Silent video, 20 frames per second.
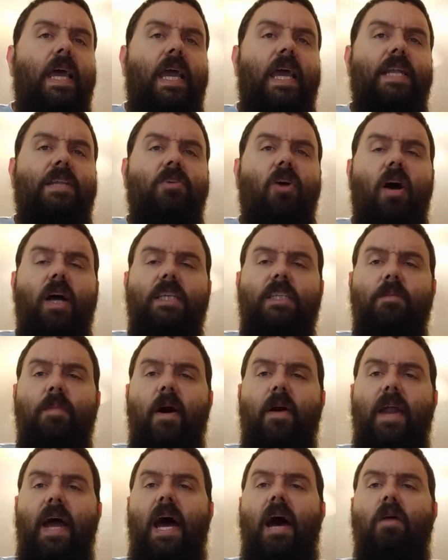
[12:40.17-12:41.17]
it talks
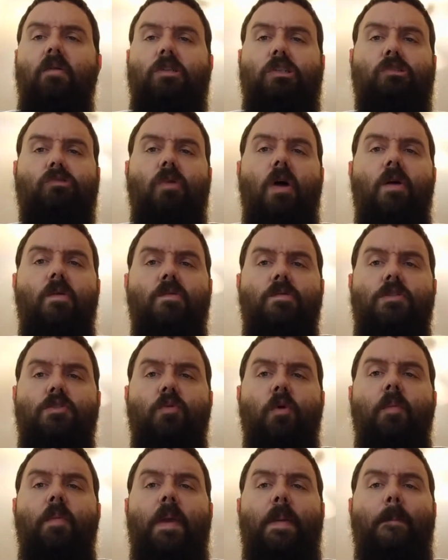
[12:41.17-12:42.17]
about how drones
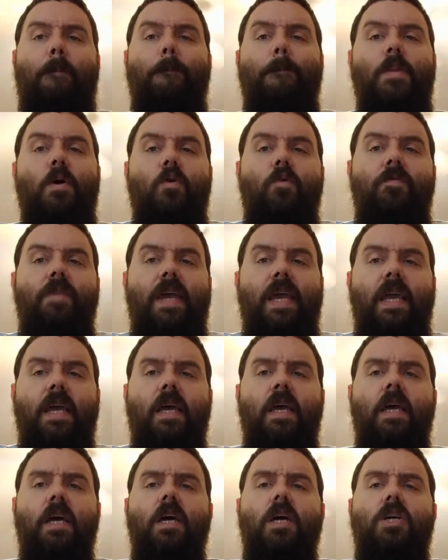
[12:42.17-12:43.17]
will be
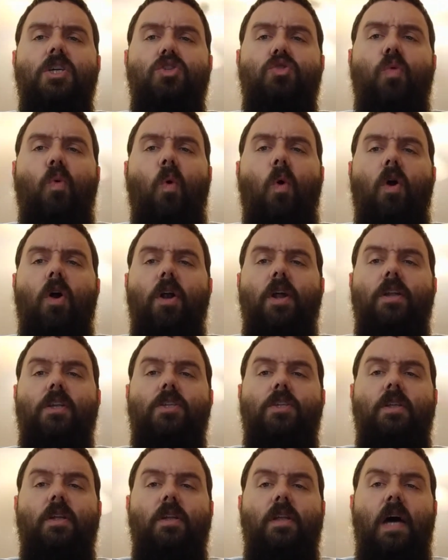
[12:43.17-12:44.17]
moving toward
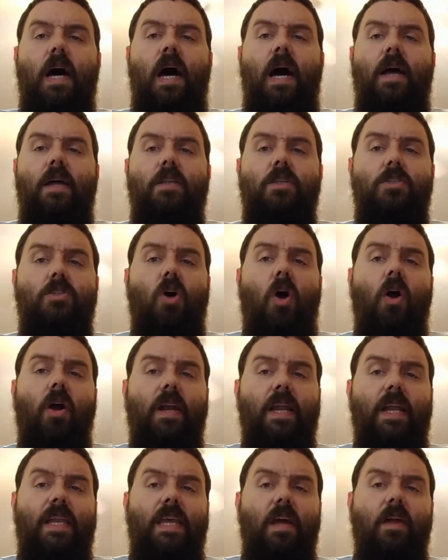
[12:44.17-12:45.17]

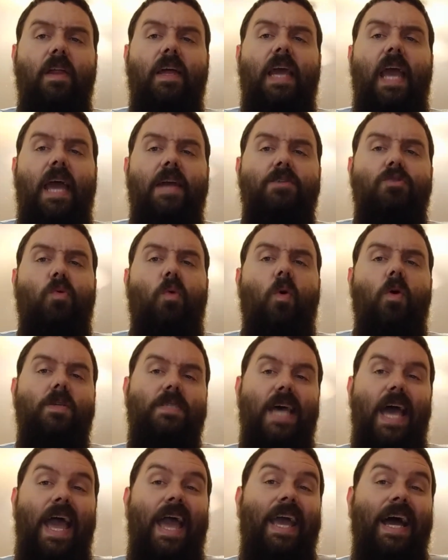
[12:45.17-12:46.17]
targeted killing and
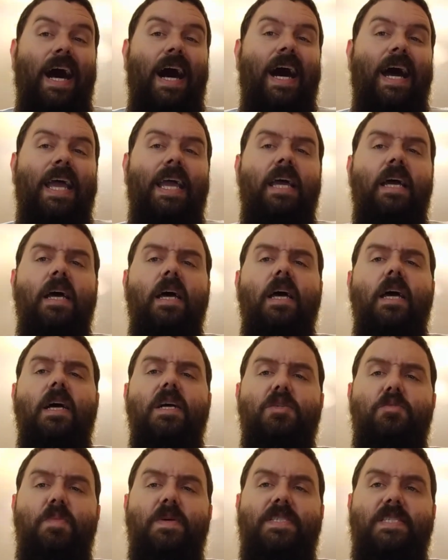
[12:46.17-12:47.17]
towards AI
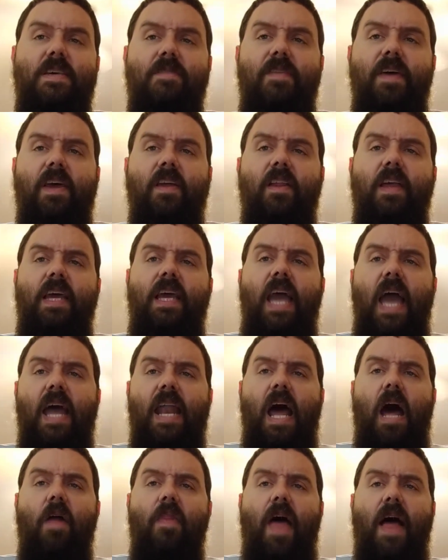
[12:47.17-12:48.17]
specifically,
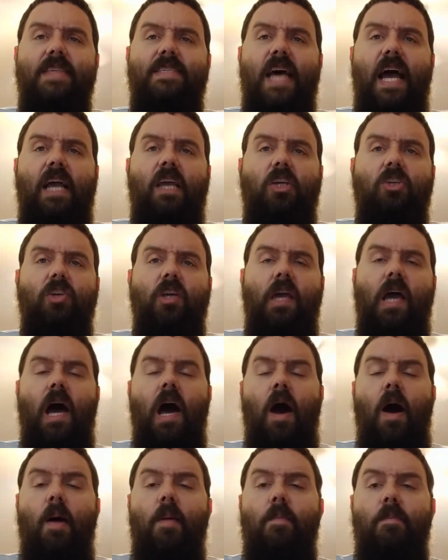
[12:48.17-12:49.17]
and how that's actually
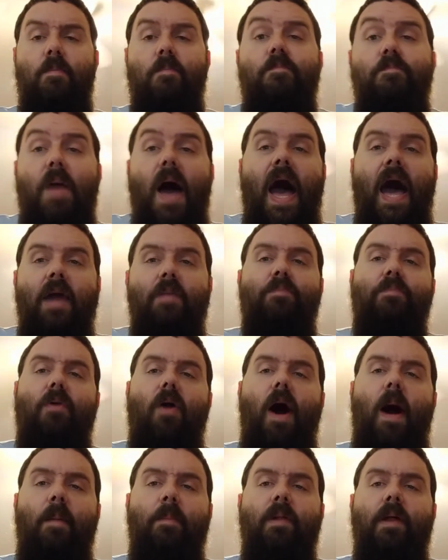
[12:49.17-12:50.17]
a bad
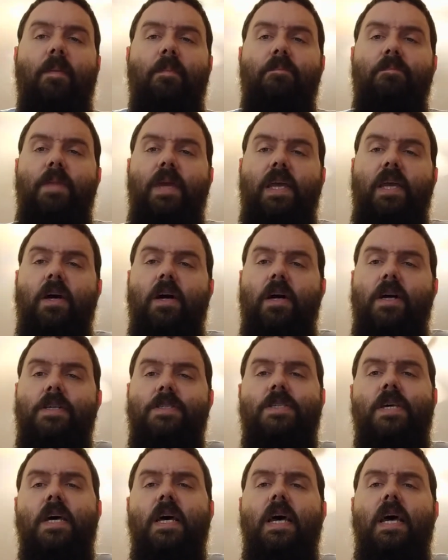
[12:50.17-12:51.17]
problem
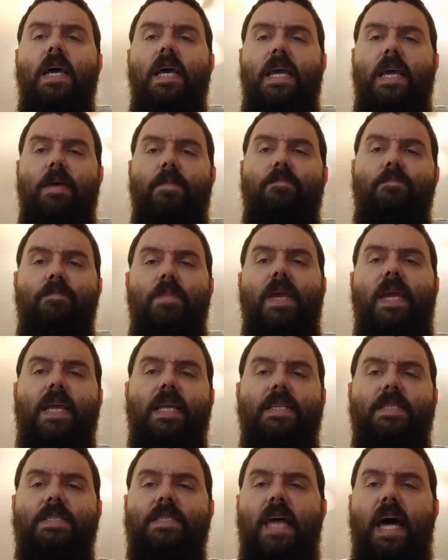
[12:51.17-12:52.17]
because it
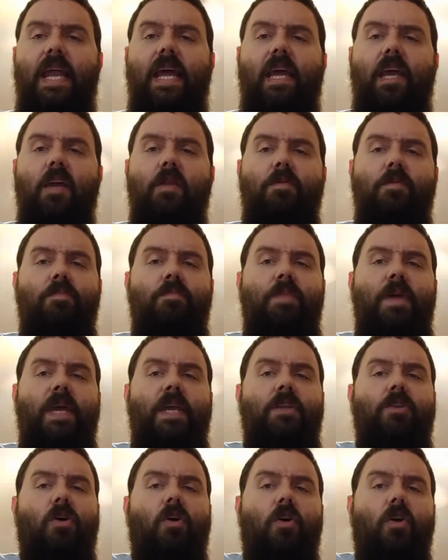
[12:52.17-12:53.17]
means that it could
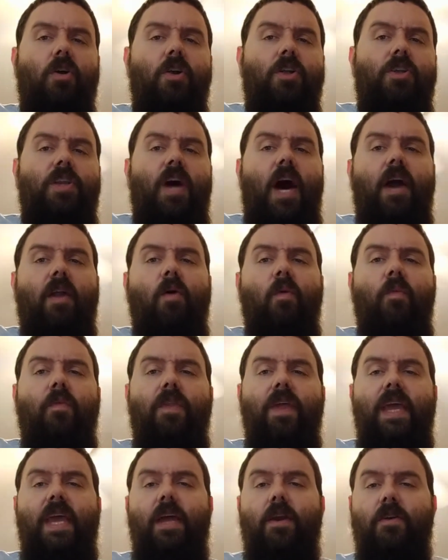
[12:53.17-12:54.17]
be turned not
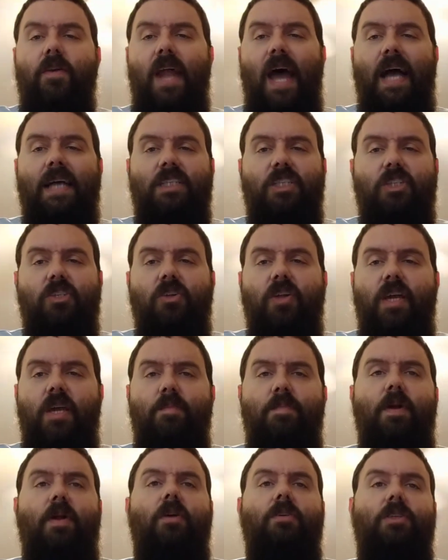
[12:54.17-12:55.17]
only internationally
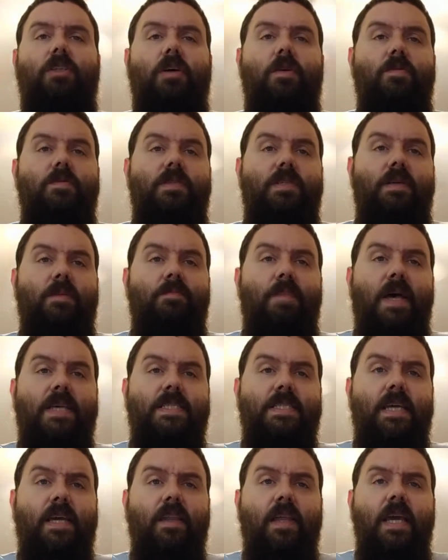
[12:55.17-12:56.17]
but also
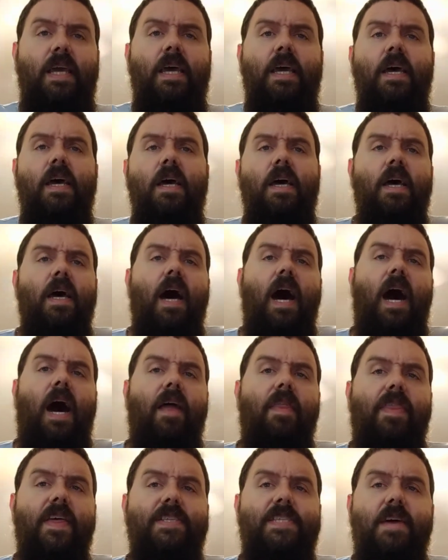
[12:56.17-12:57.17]
domestically.
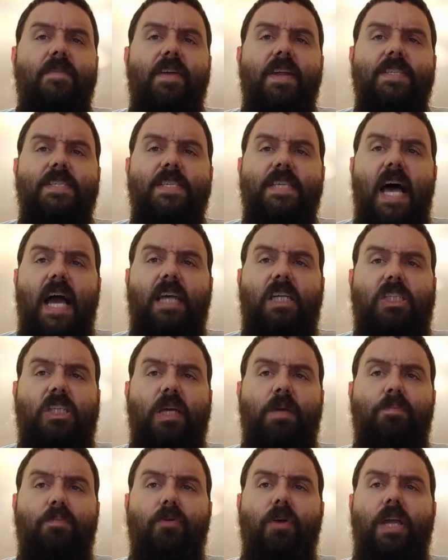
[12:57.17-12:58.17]
This evidence is
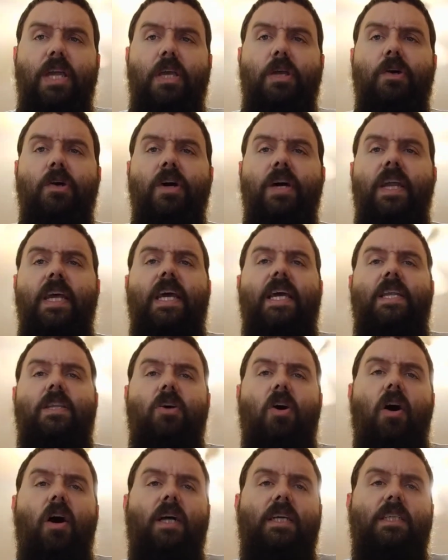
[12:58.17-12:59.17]
actually pretty good. It
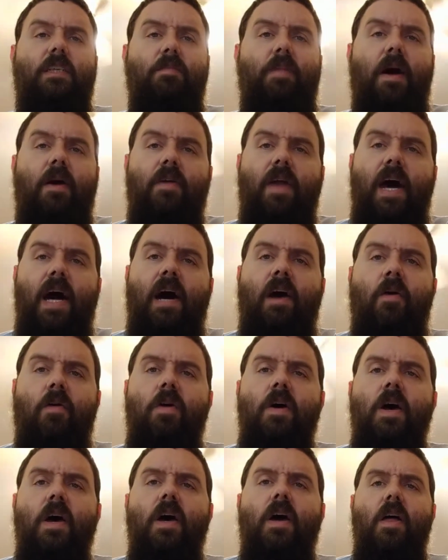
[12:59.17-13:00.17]
talks about
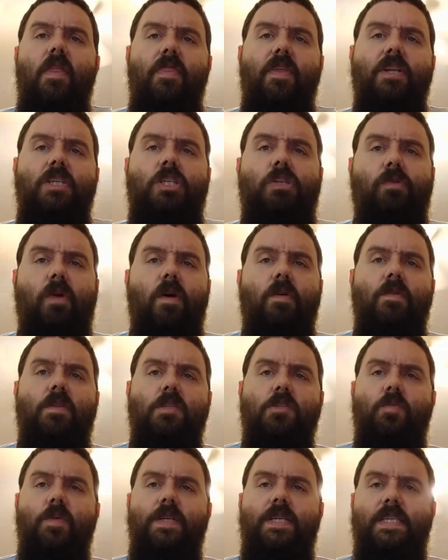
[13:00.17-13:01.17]
how the
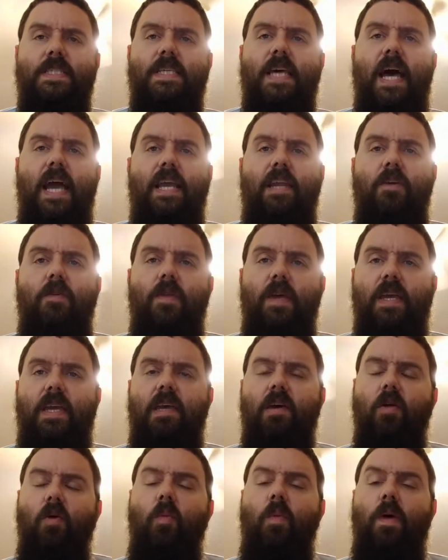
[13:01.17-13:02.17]
drones would decide who to
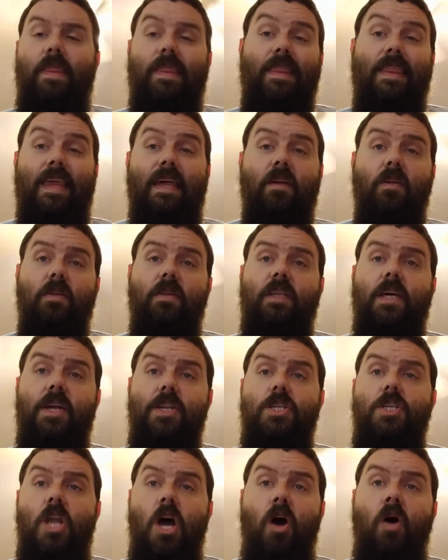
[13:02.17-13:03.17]
kill with little to
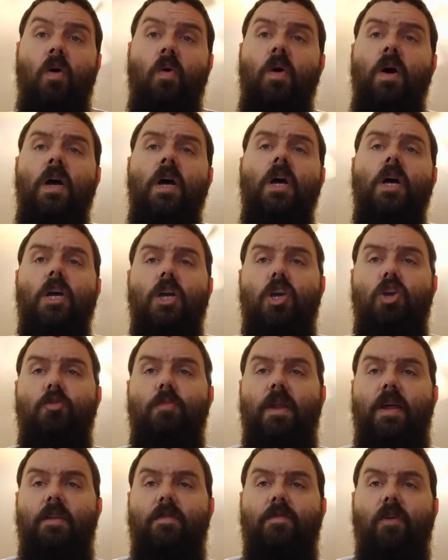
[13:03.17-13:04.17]
no
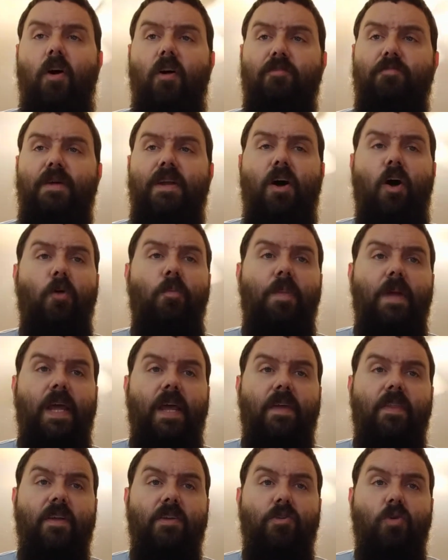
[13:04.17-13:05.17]
human involvement,
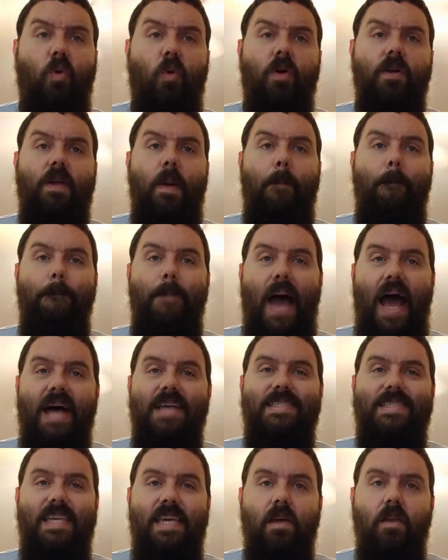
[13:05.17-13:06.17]
opening the door to
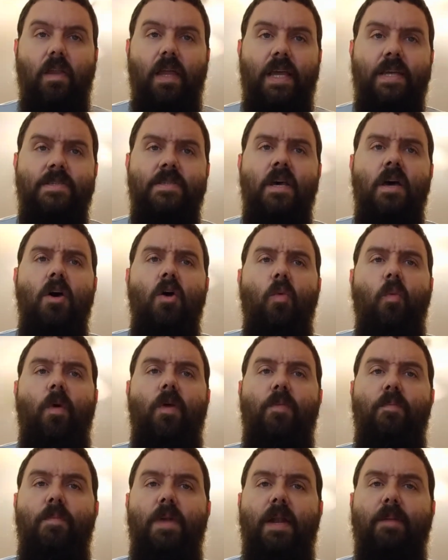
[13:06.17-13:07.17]
mass killings
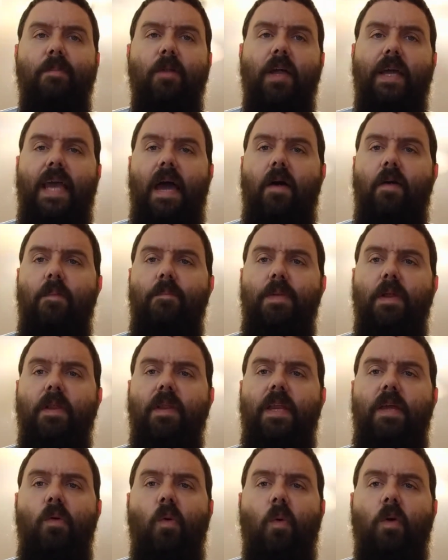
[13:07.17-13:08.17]
with minimal
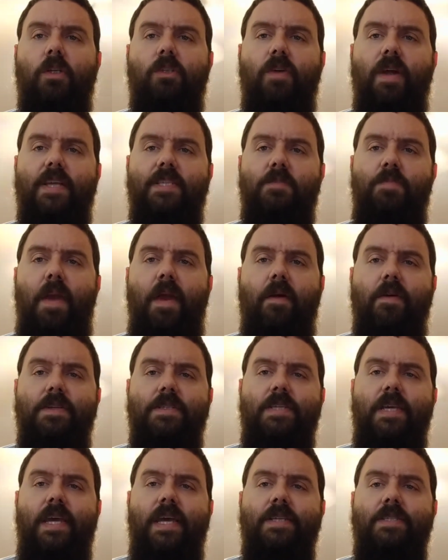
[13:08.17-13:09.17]
accountability or
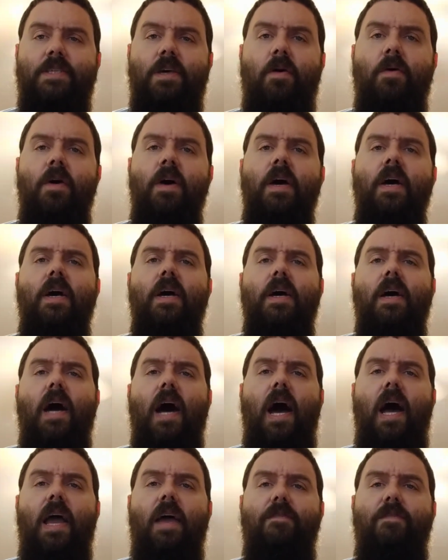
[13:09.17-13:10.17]
transparency. And so
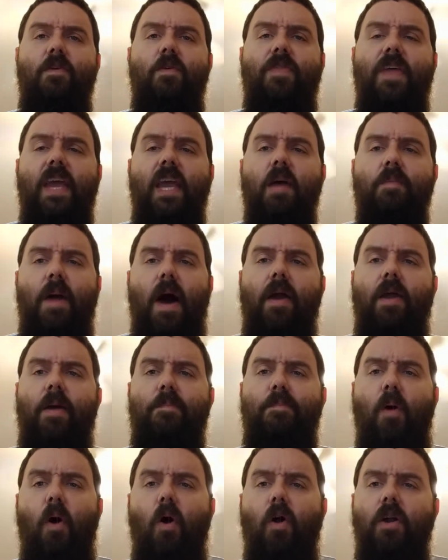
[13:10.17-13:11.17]
if you think about
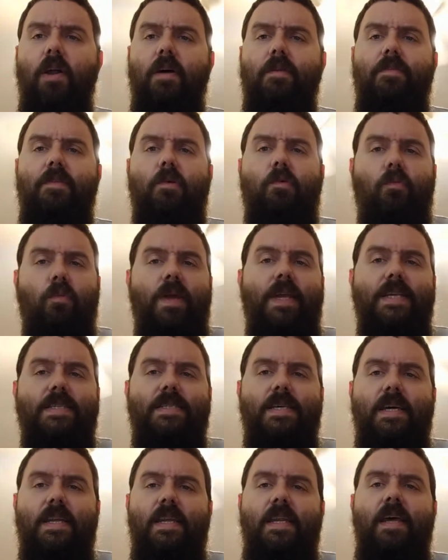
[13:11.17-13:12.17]
it, part of the
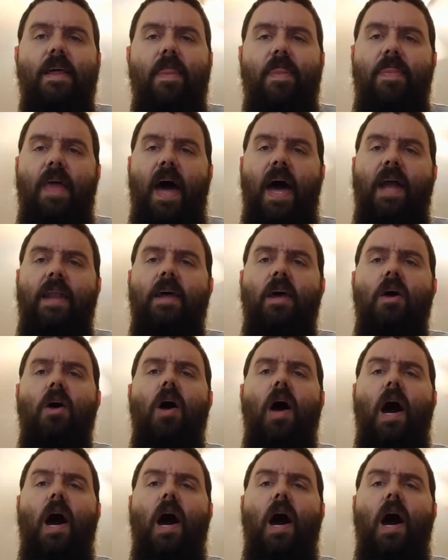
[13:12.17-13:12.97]
reason that